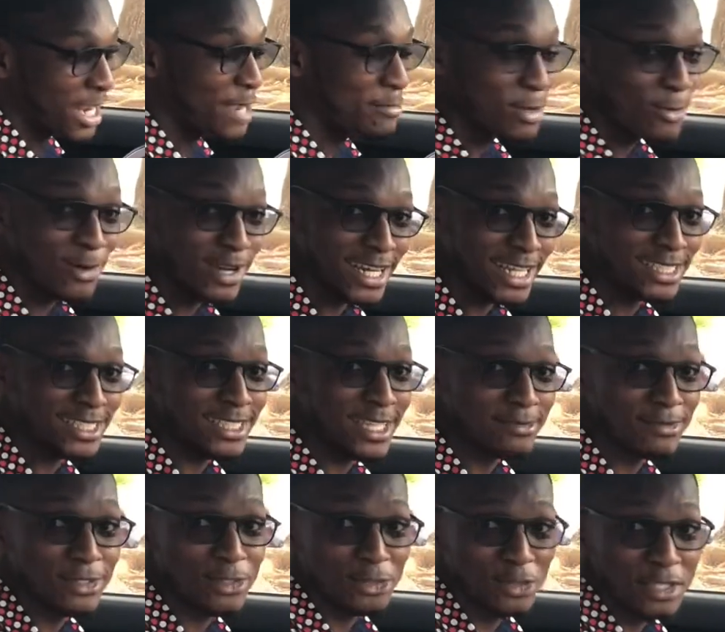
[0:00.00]
I mean, when I
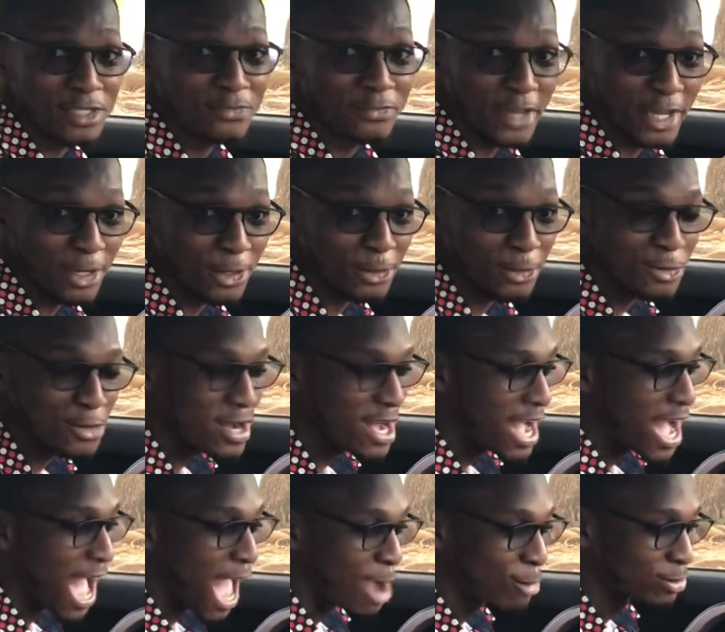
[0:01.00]
stepped into this vehicle,
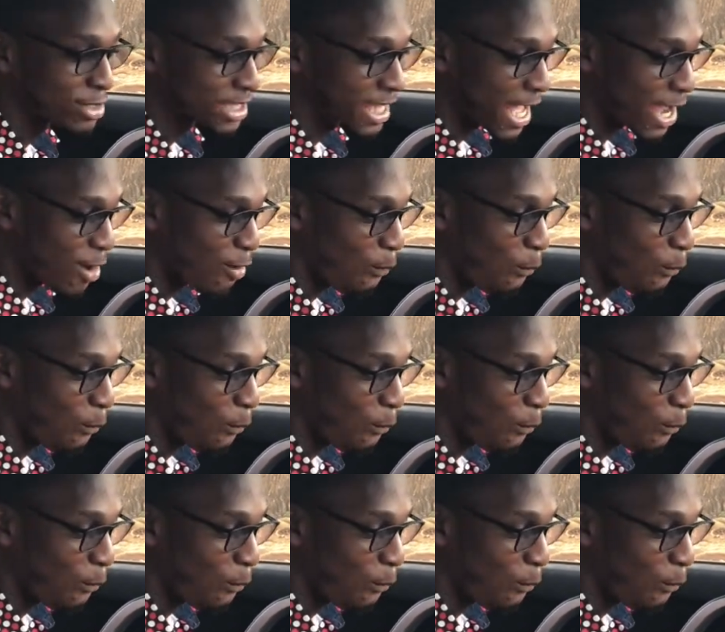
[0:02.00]
I was like,